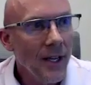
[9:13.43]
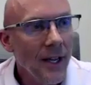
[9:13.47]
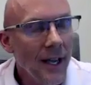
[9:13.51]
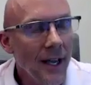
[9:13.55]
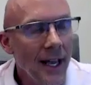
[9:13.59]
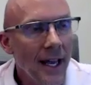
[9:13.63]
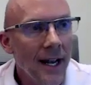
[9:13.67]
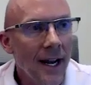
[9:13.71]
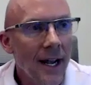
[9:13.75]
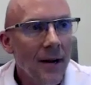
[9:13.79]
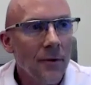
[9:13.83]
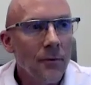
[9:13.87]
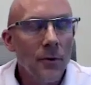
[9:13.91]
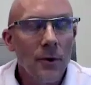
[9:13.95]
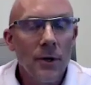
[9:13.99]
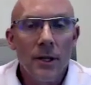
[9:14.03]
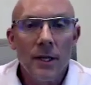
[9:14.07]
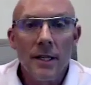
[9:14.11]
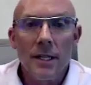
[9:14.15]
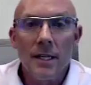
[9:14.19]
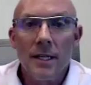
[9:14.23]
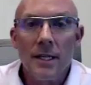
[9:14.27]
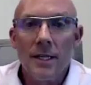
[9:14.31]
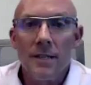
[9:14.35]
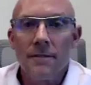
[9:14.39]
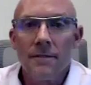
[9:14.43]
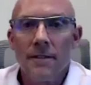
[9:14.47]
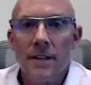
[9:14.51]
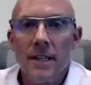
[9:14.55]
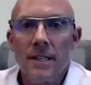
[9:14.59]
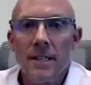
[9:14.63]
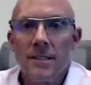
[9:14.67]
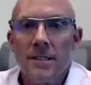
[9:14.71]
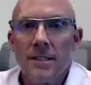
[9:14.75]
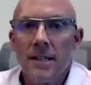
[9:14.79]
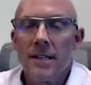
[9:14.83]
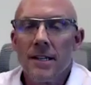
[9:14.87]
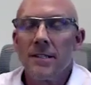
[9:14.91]
and I really need to
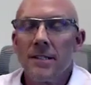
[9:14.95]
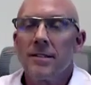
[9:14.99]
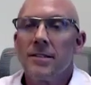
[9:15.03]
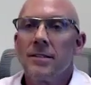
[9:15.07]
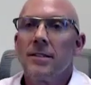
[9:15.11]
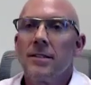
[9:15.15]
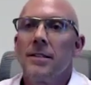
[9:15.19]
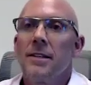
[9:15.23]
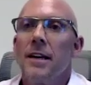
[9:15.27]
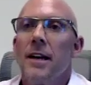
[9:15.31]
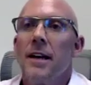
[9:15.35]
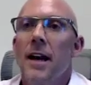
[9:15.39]
fix this.